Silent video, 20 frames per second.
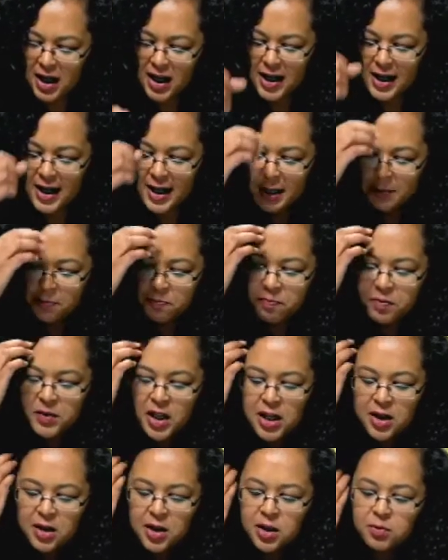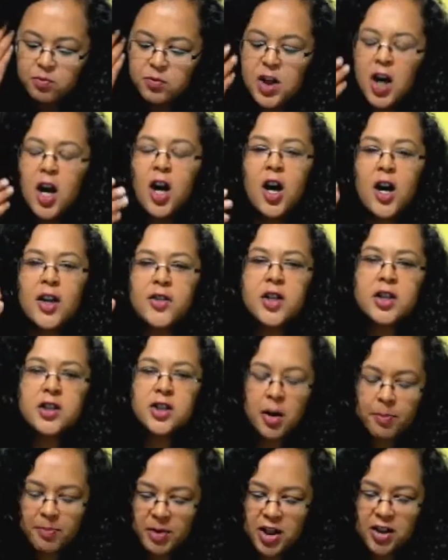On the
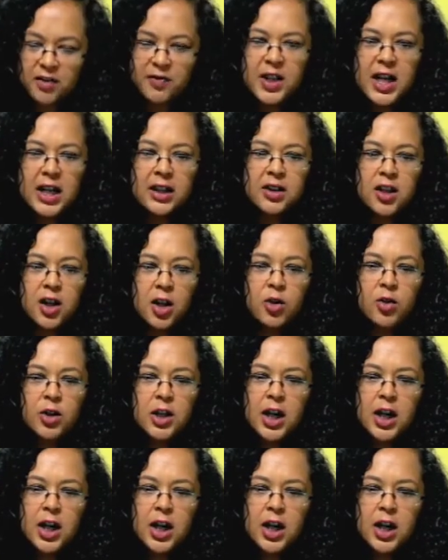topic of that, though,